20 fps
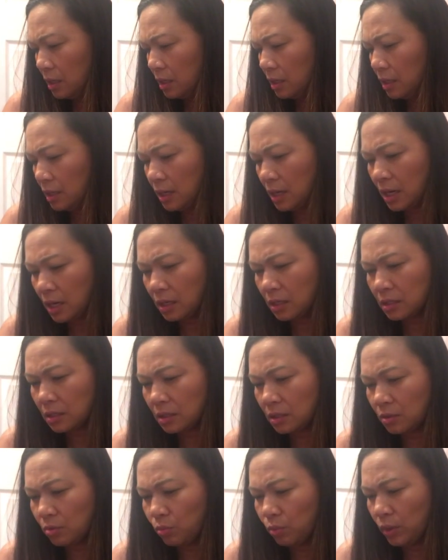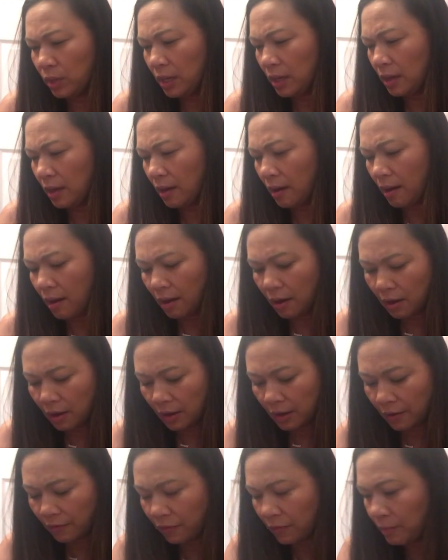Next, we
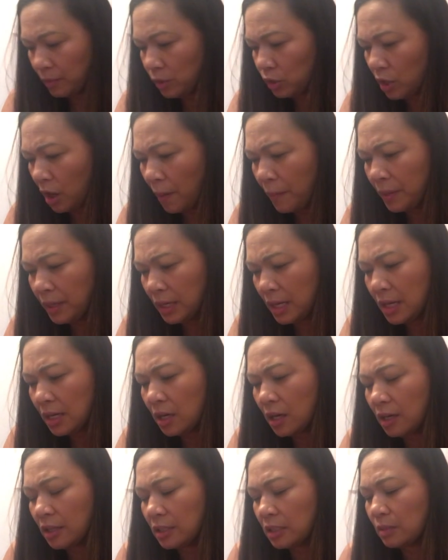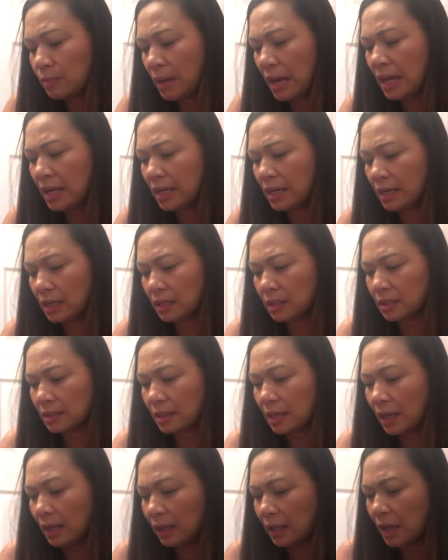have from Dominique Cosmetics,
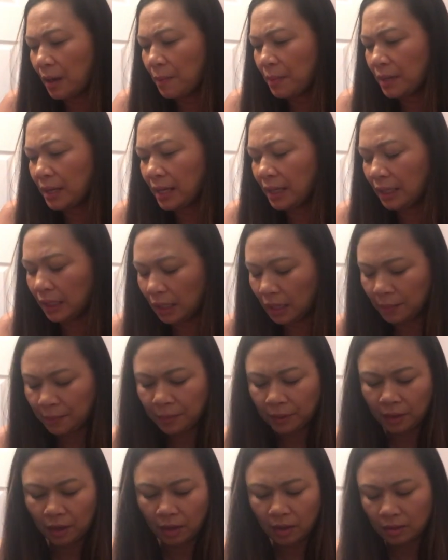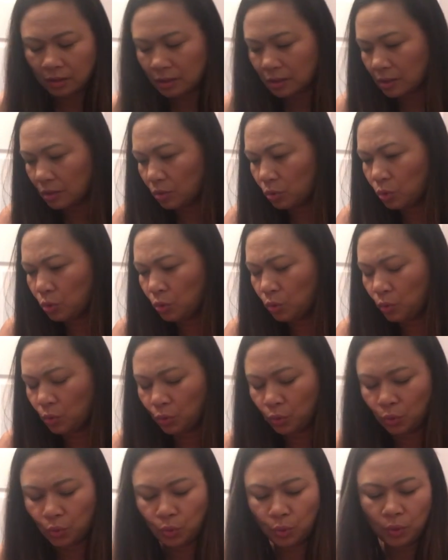Lemonade Lip Gloss.
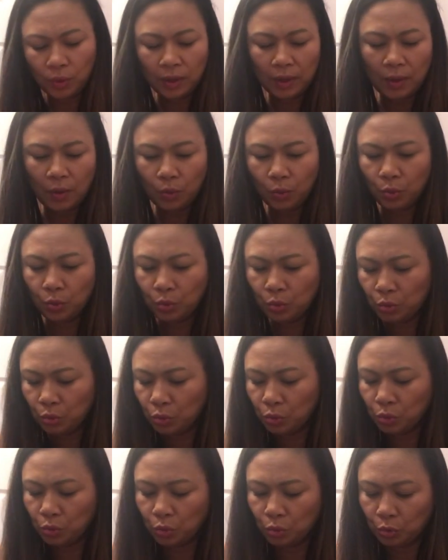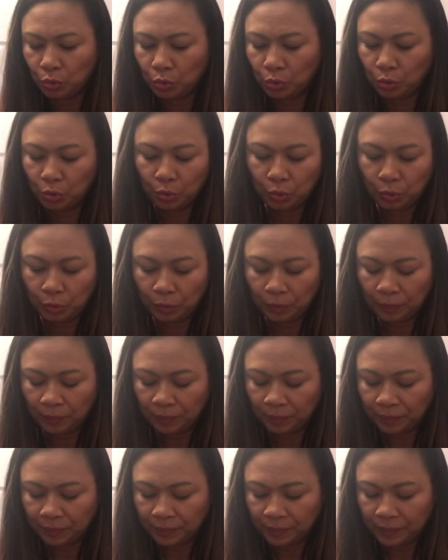Ooh. Ooh.
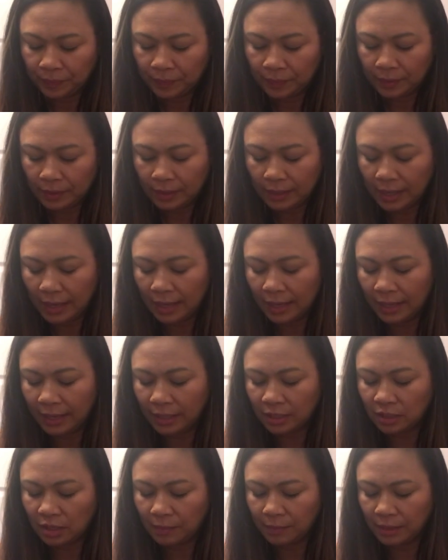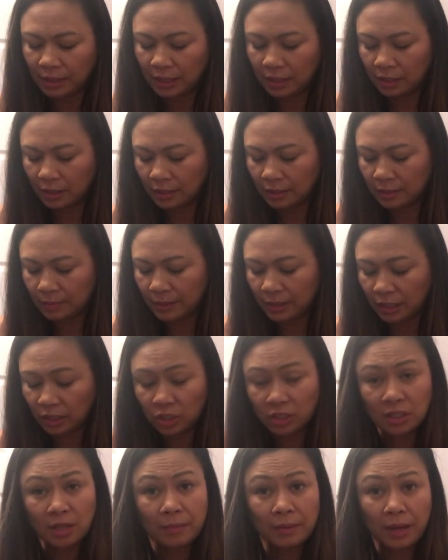I like Dominique Cosmetics.
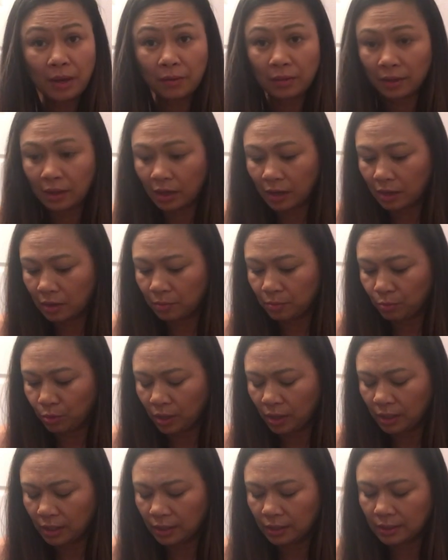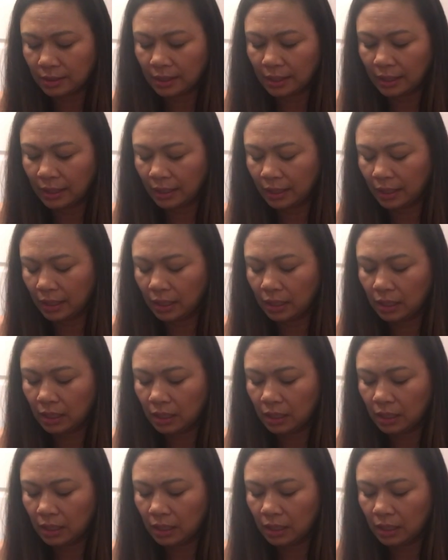She's coming out with a lot of products lately.